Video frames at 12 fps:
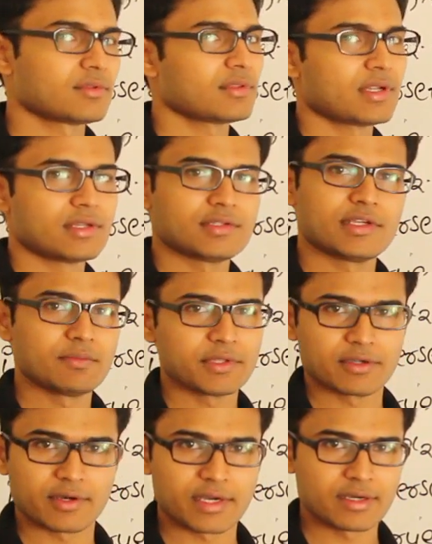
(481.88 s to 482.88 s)
That is same
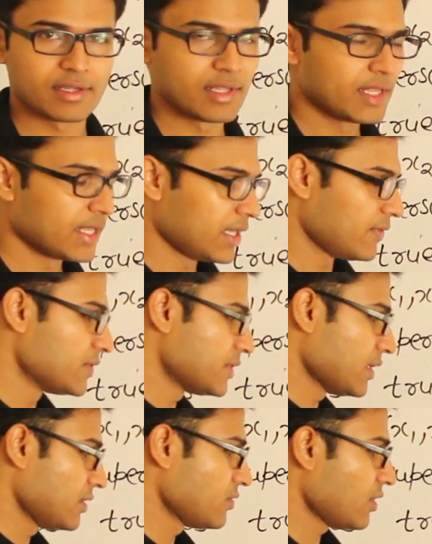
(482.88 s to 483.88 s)
thing, right? If the
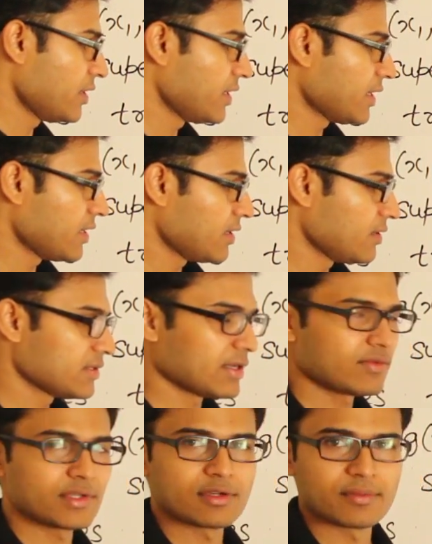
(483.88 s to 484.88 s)
set is already containing
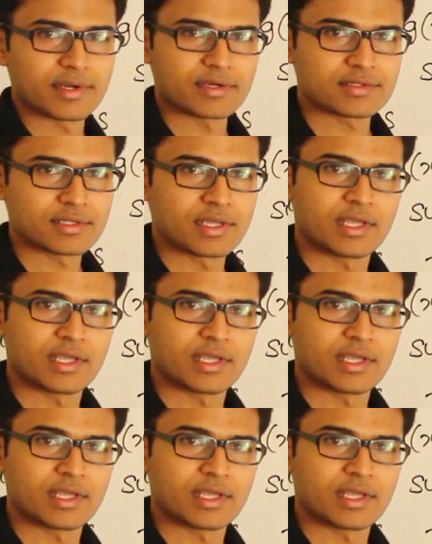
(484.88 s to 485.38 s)
7 elements,